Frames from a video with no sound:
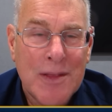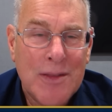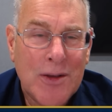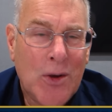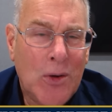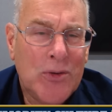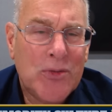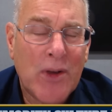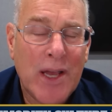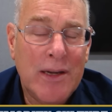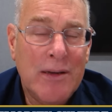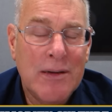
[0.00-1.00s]
The gold
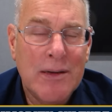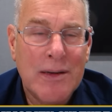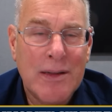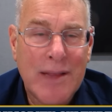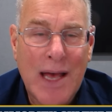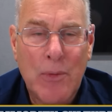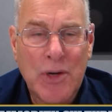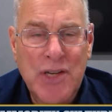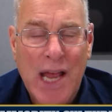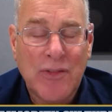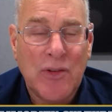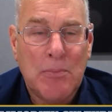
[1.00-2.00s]
trade, that
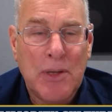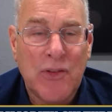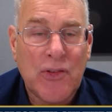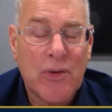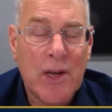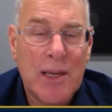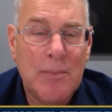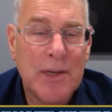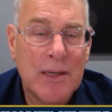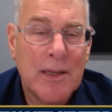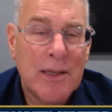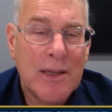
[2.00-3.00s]
which hasn't been
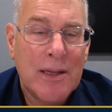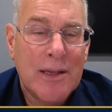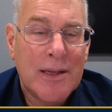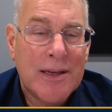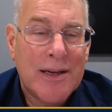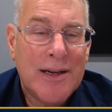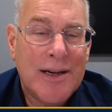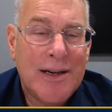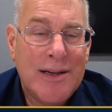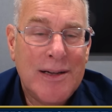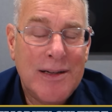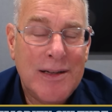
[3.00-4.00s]
streamed,
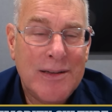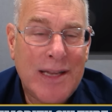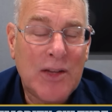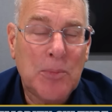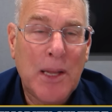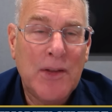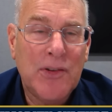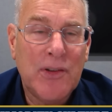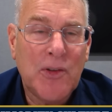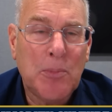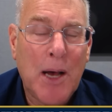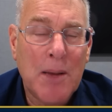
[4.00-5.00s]
uh, takes place
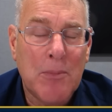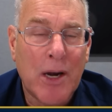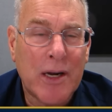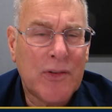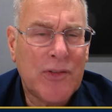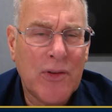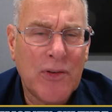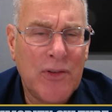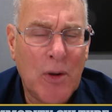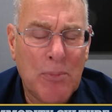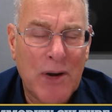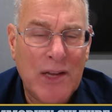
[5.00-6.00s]
in the spot market. So
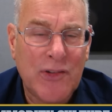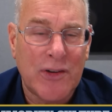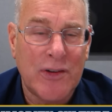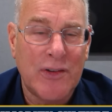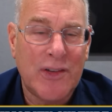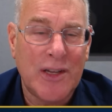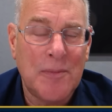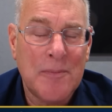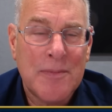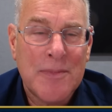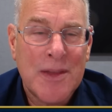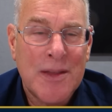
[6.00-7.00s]
there's no price certainty.
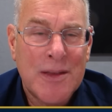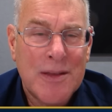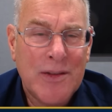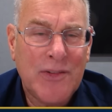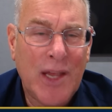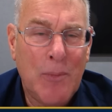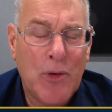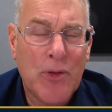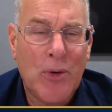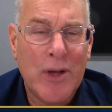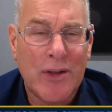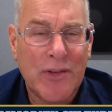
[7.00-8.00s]
The same
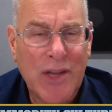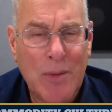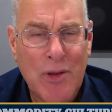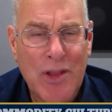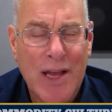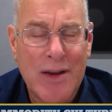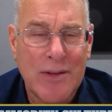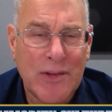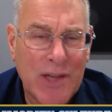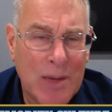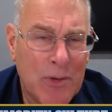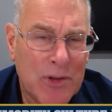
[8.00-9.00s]
with oil, the same with iron,
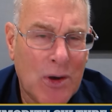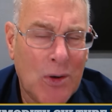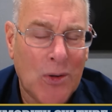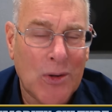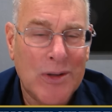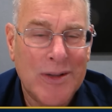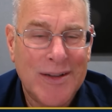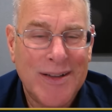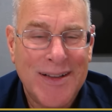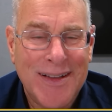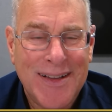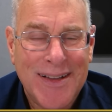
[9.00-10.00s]
the same with coal.
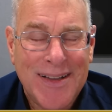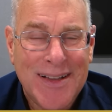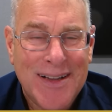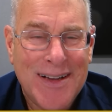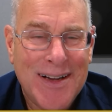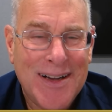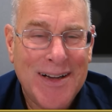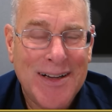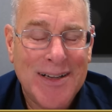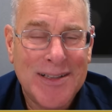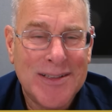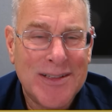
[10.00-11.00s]

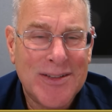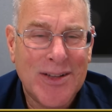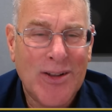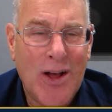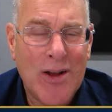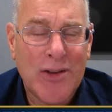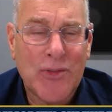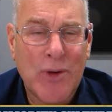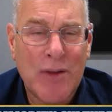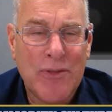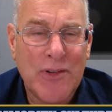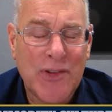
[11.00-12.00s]
Uh, the
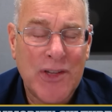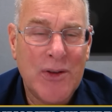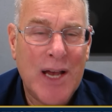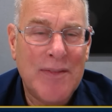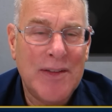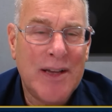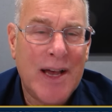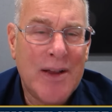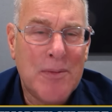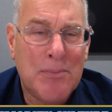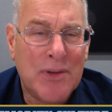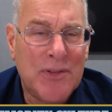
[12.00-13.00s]
longest reference that you have in the
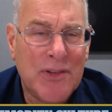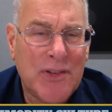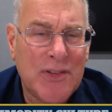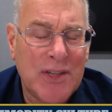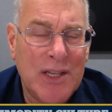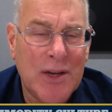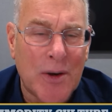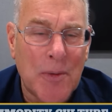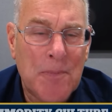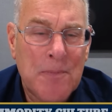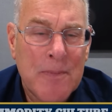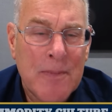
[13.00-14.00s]
iron business is a year.